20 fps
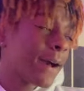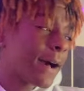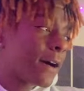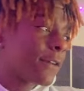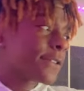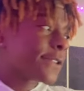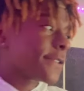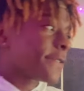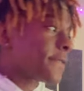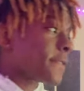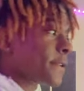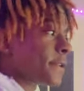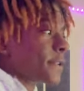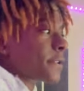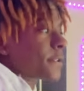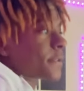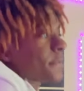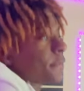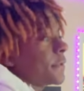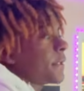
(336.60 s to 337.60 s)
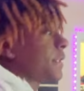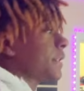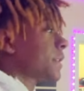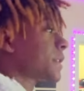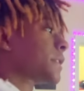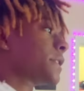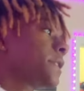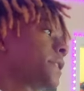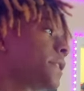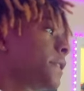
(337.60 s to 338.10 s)
I was finna switch
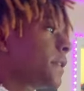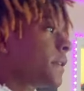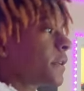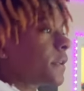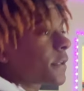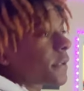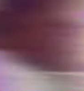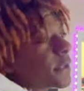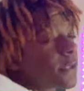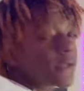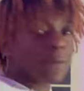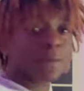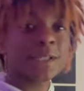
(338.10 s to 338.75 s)
it up